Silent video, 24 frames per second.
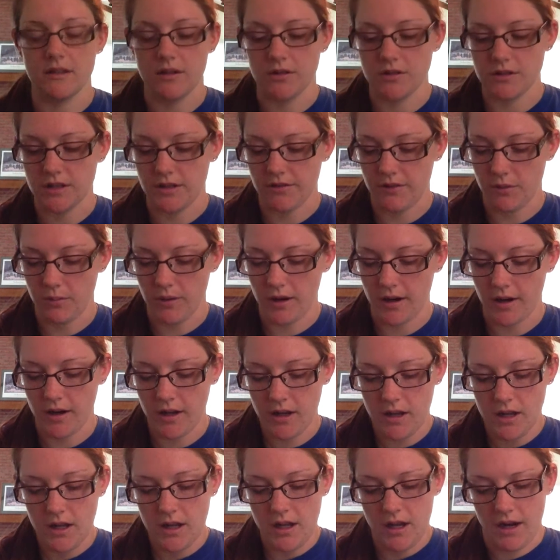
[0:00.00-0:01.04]
those everywhere.
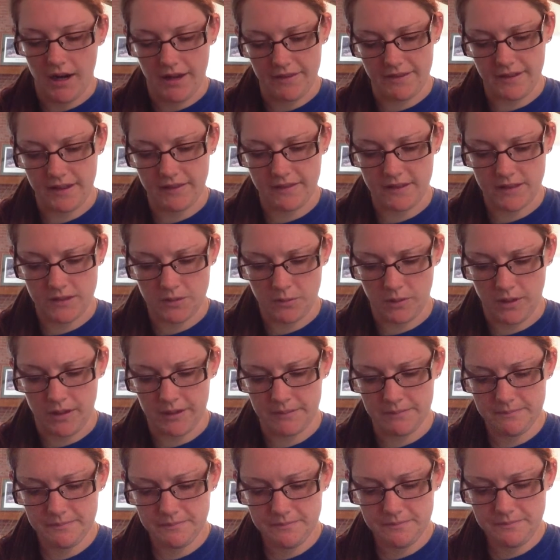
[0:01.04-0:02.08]
And I think this
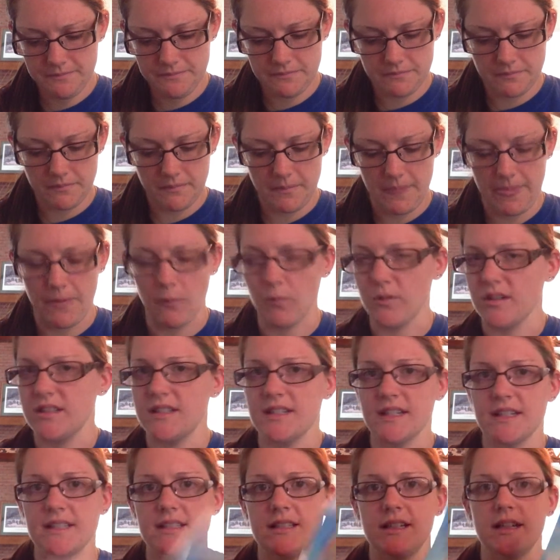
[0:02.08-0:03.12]
one was
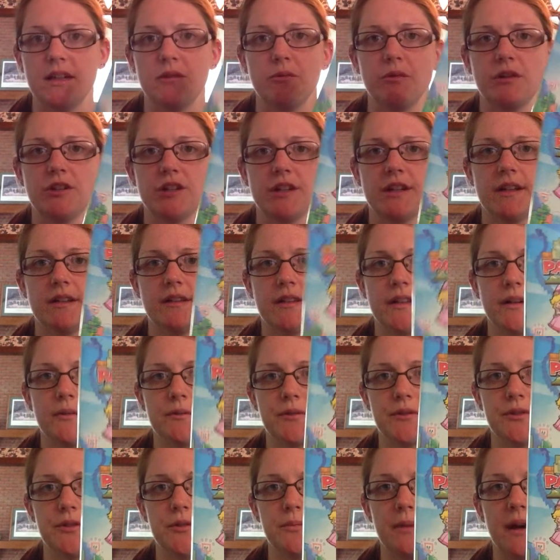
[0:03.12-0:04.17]
$16, which I didn't think
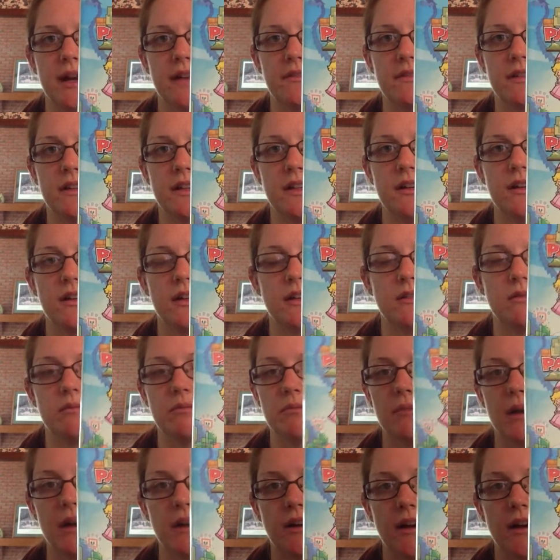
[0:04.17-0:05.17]
was too bad of a deal, and my